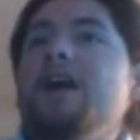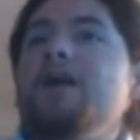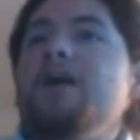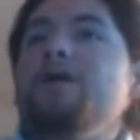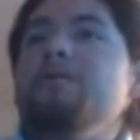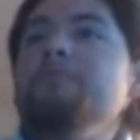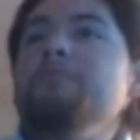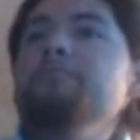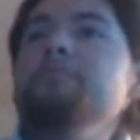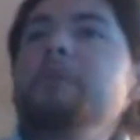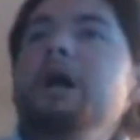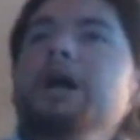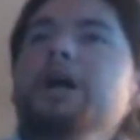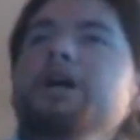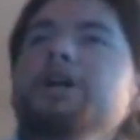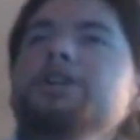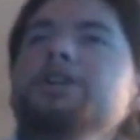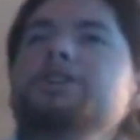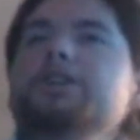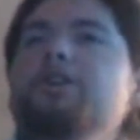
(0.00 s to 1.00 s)

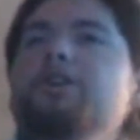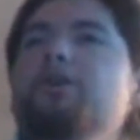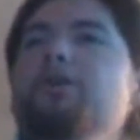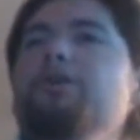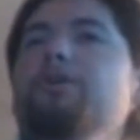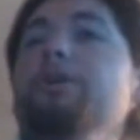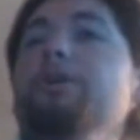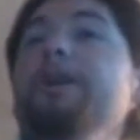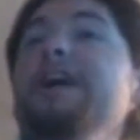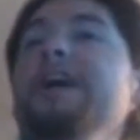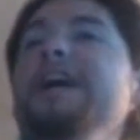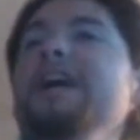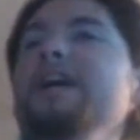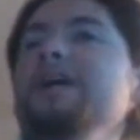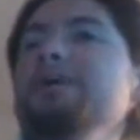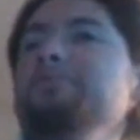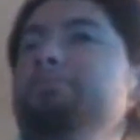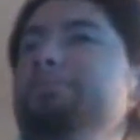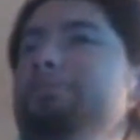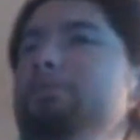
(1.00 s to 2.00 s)
March or
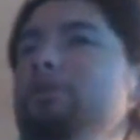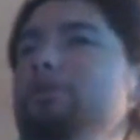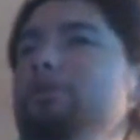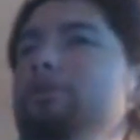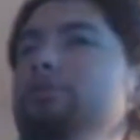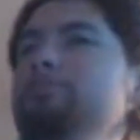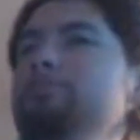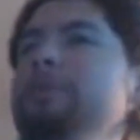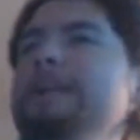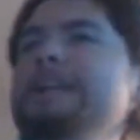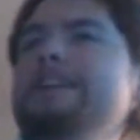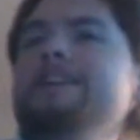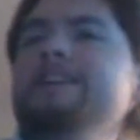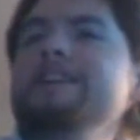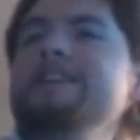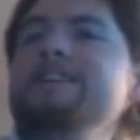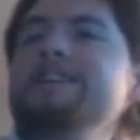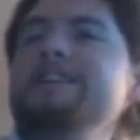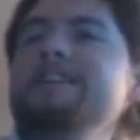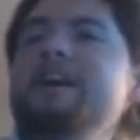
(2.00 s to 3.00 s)
April, because
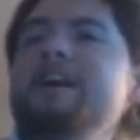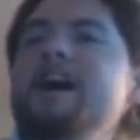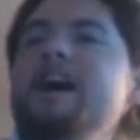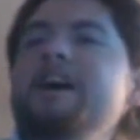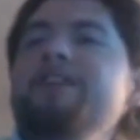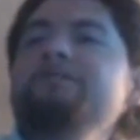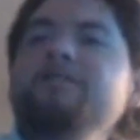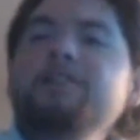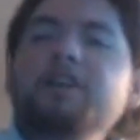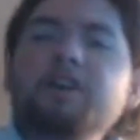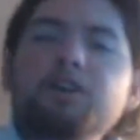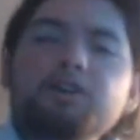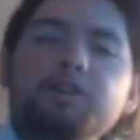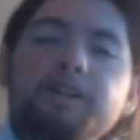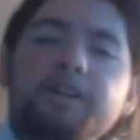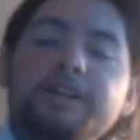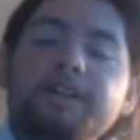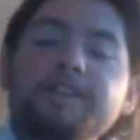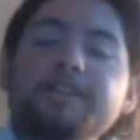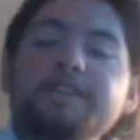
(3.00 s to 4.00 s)
I've
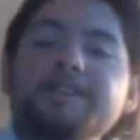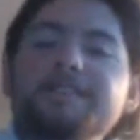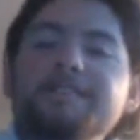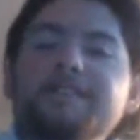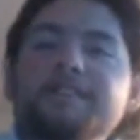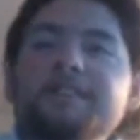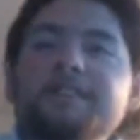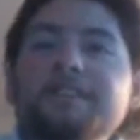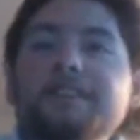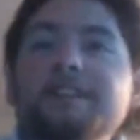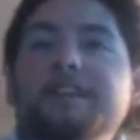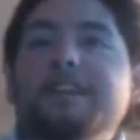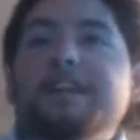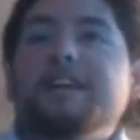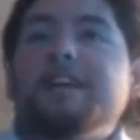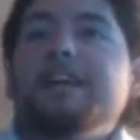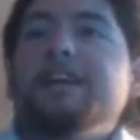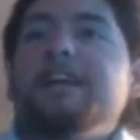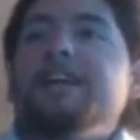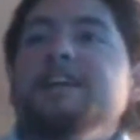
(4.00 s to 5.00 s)
noticed
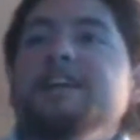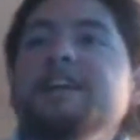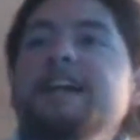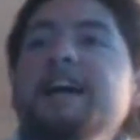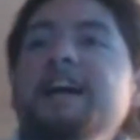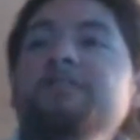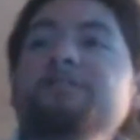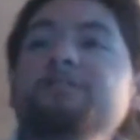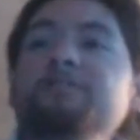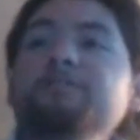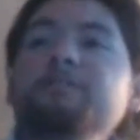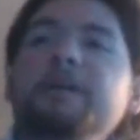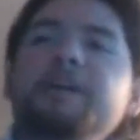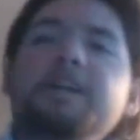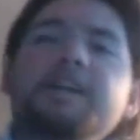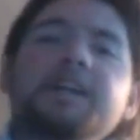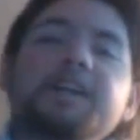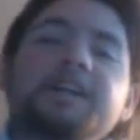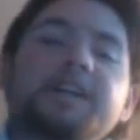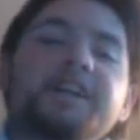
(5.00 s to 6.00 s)
that when it
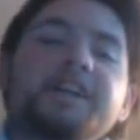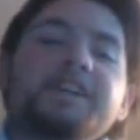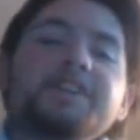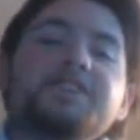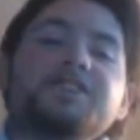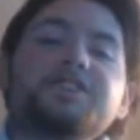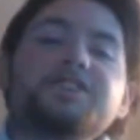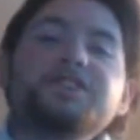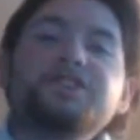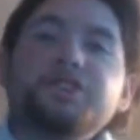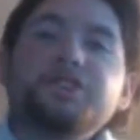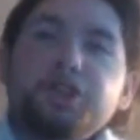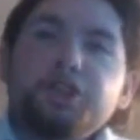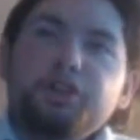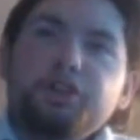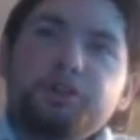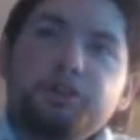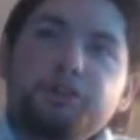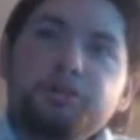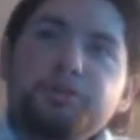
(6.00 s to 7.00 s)
hits
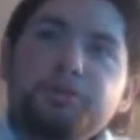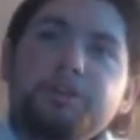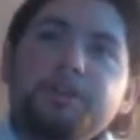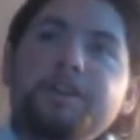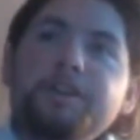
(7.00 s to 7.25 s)
June,